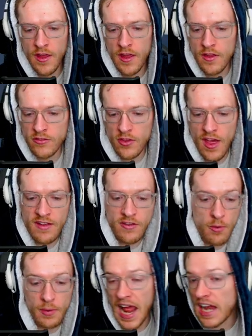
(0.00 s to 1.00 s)
So
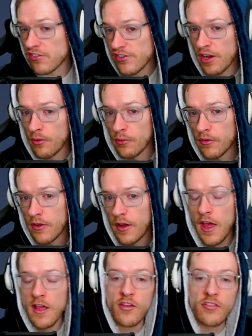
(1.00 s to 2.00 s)
nobody had a shield,
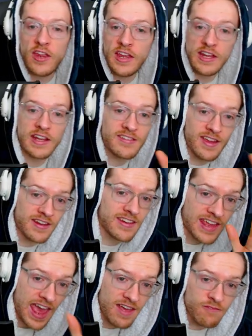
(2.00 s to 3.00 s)
because he did
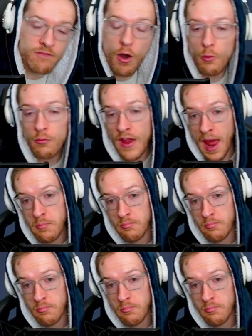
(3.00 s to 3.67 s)
get involved and